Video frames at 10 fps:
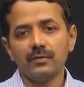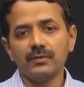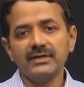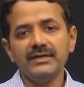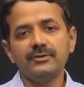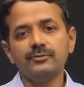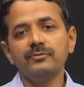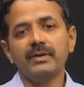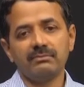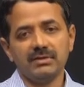only two
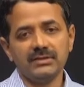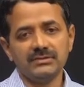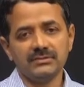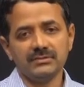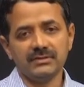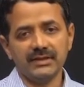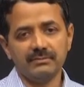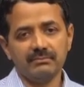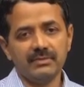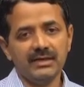members, a
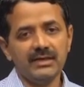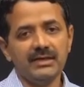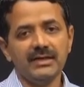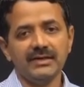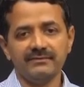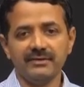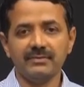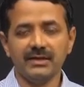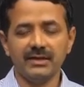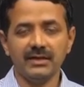male and a
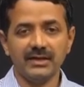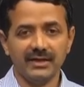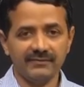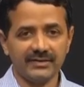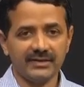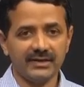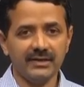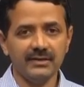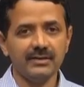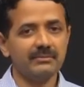female, are
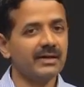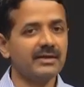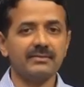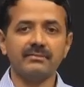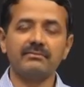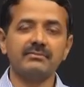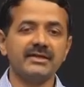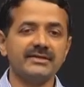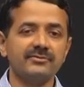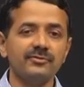affected, but
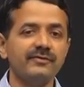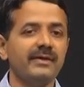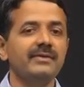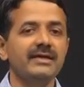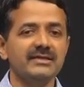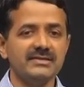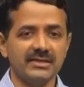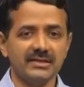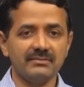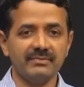there is no family
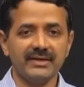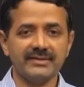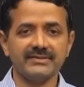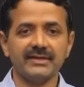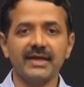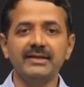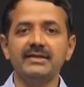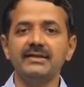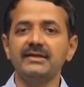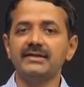history. Parents are
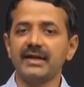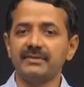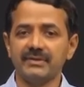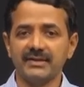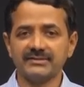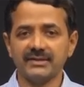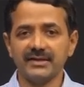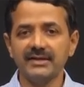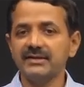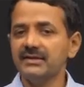healthy, grandparents are
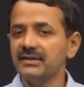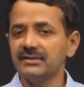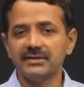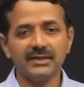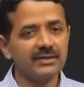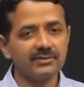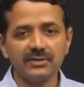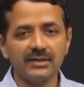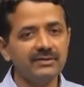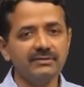healthy, there,
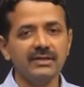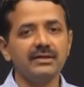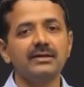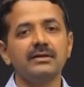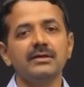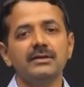even in